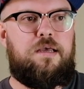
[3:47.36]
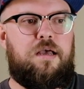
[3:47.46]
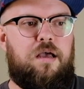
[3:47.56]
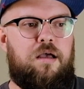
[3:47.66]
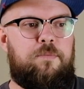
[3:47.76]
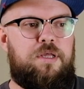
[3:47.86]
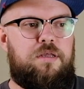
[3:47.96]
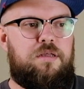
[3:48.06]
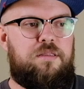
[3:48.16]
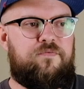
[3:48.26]
The
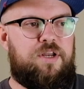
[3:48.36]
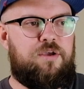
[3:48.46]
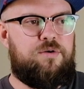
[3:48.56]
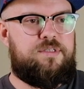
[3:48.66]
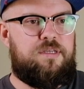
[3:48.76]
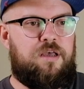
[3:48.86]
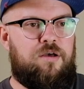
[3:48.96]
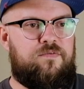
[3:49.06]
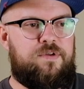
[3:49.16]
video itself